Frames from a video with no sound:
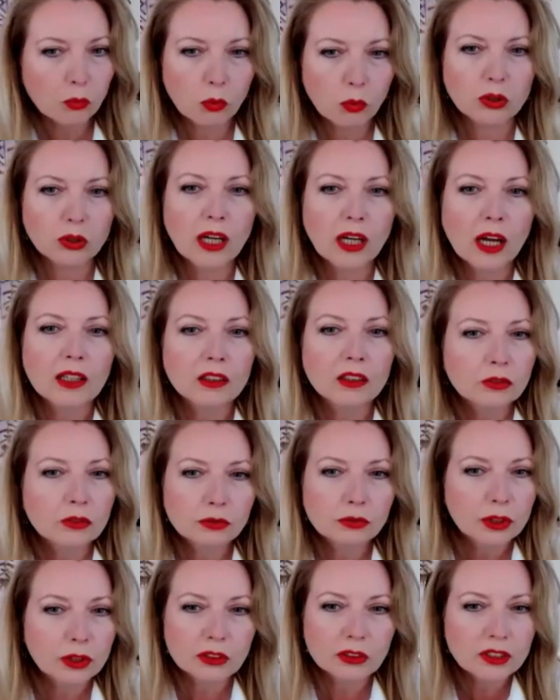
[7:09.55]
What kind of
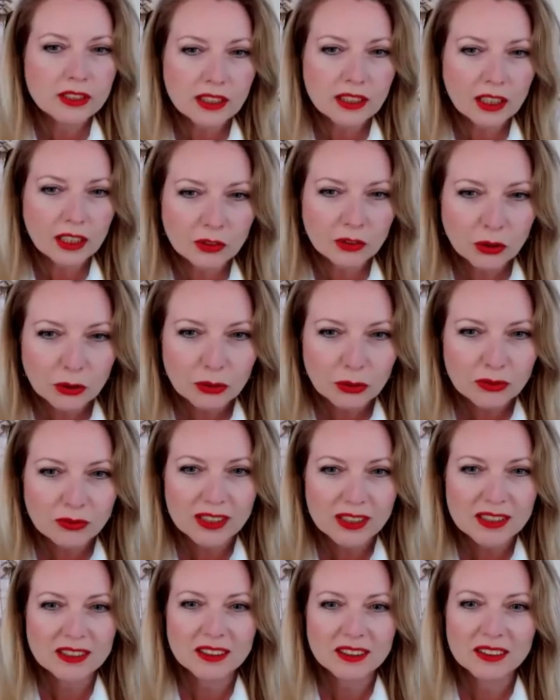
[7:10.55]
real estate do you
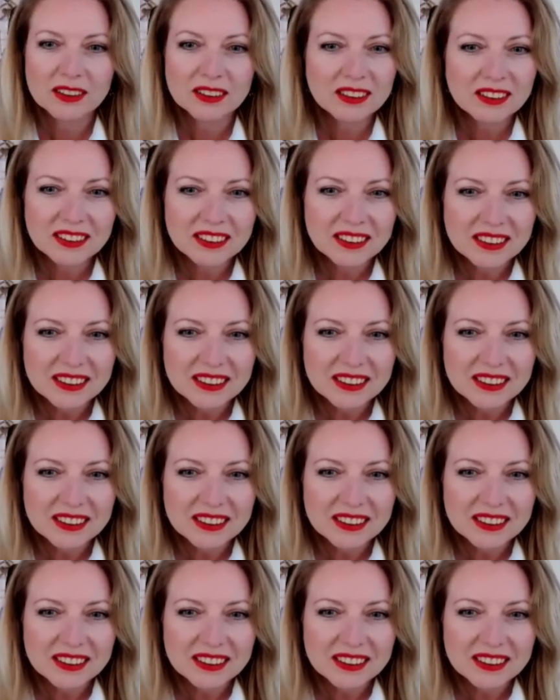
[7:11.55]
invest in?